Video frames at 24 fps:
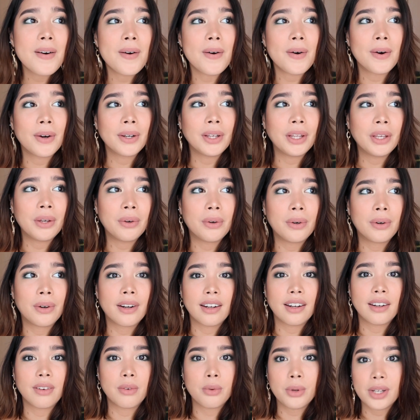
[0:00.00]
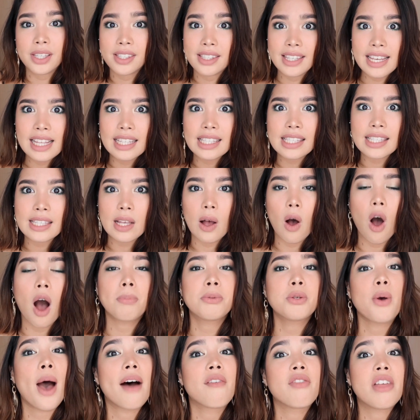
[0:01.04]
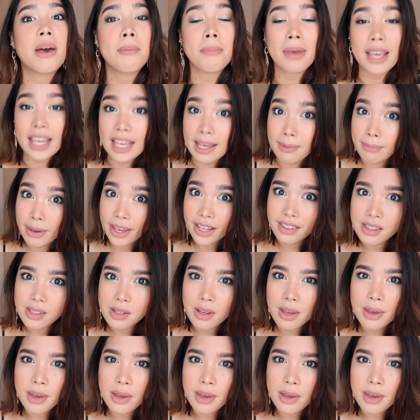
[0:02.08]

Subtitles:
on your receipts. Opt to have them emailed to